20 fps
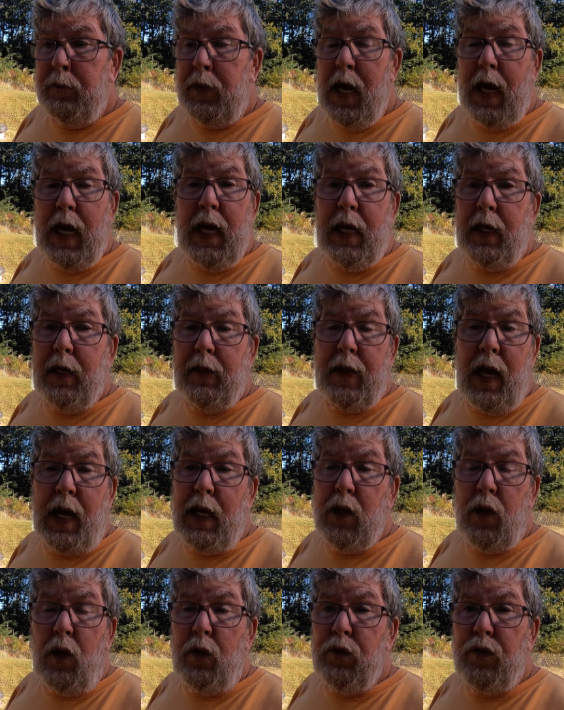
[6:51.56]
they
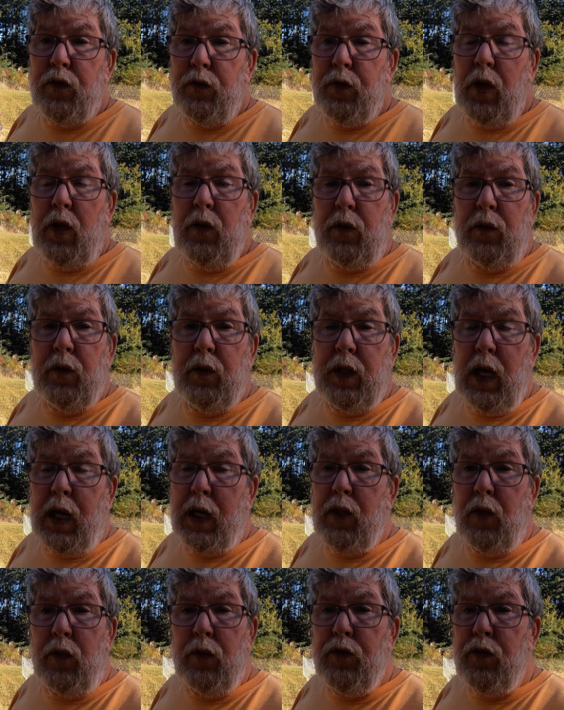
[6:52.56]
closed the road. They
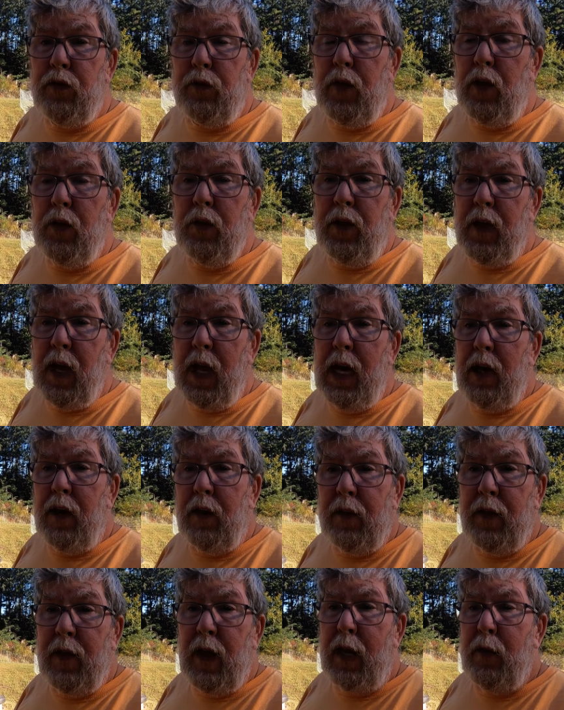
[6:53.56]
closed the road
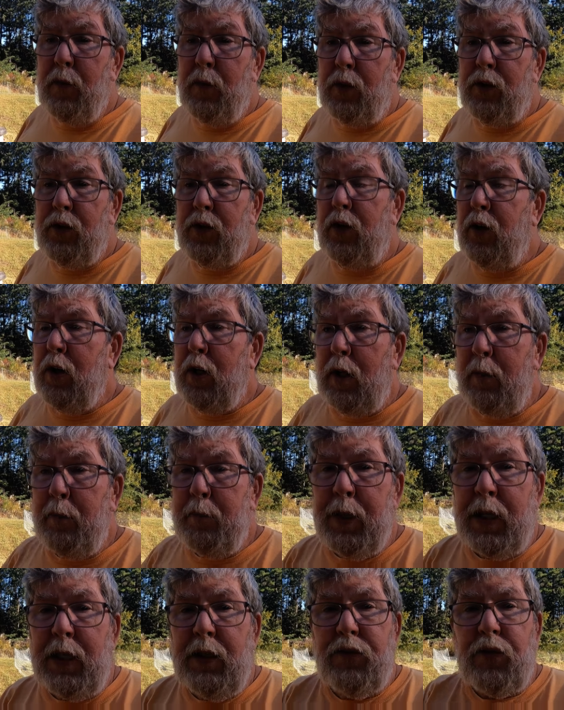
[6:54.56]
there. They were turning
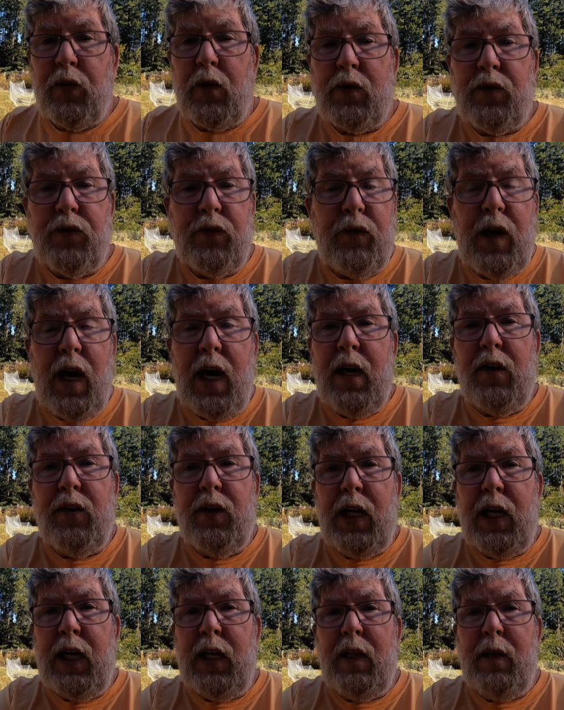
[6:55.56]
big trucks
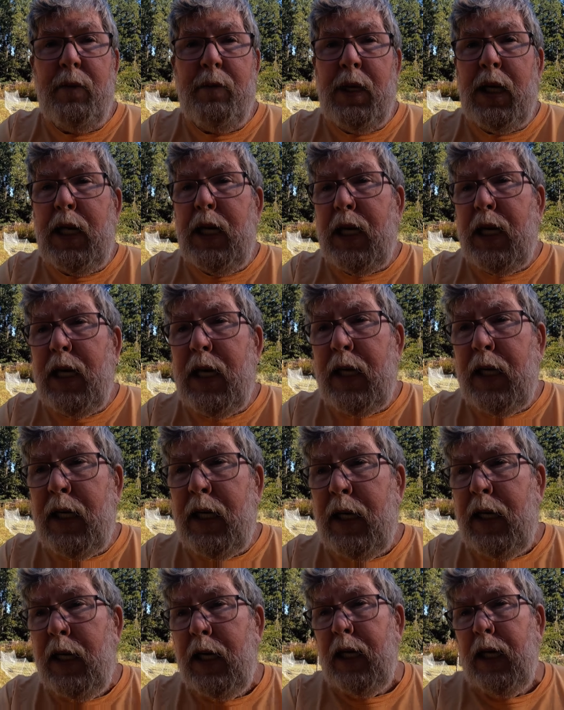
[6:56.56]
around in the
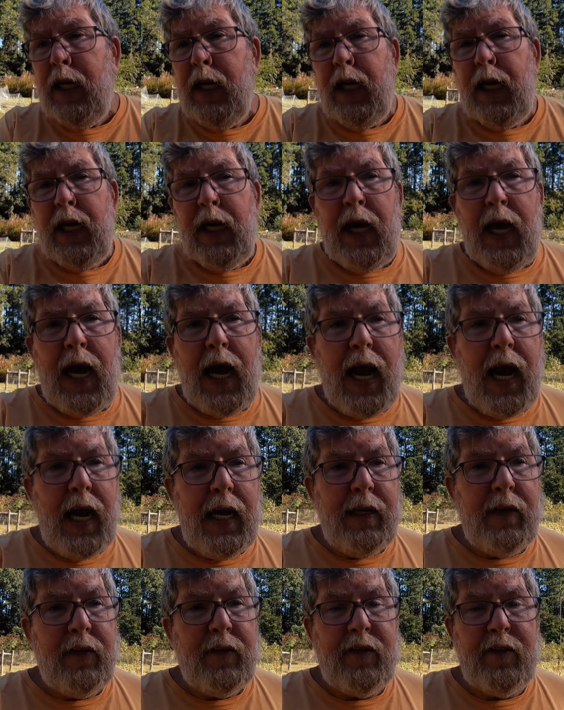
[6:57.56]
median
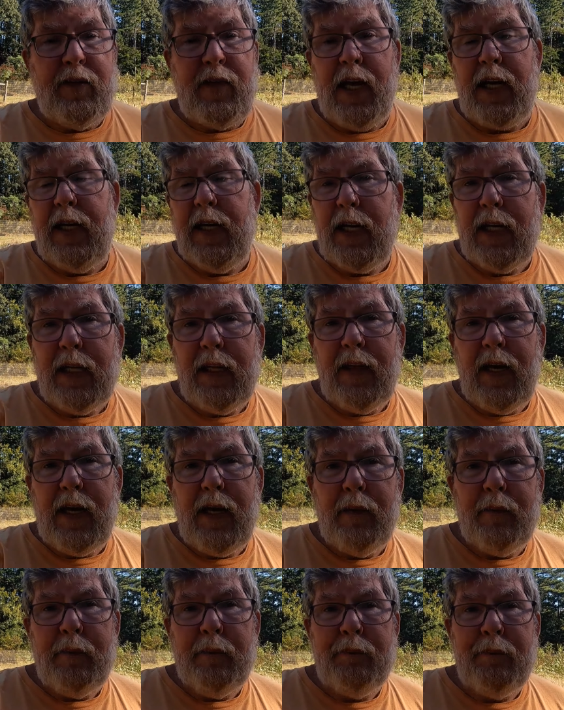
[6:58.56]
and sending
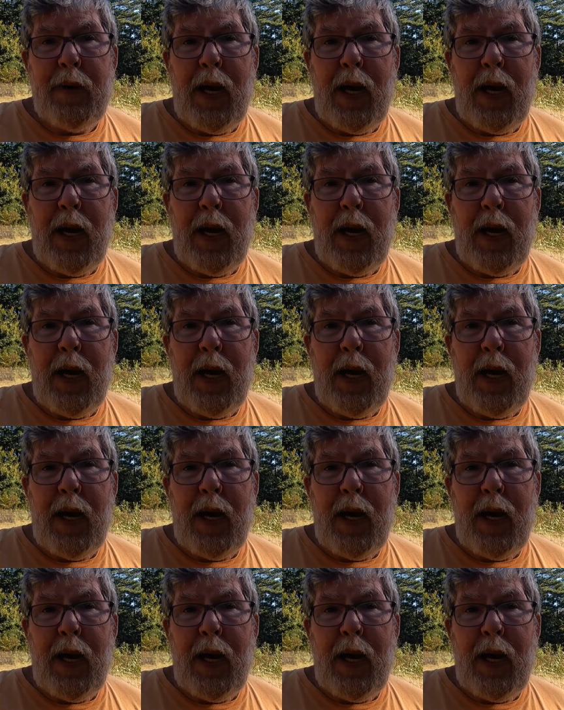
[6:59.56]
them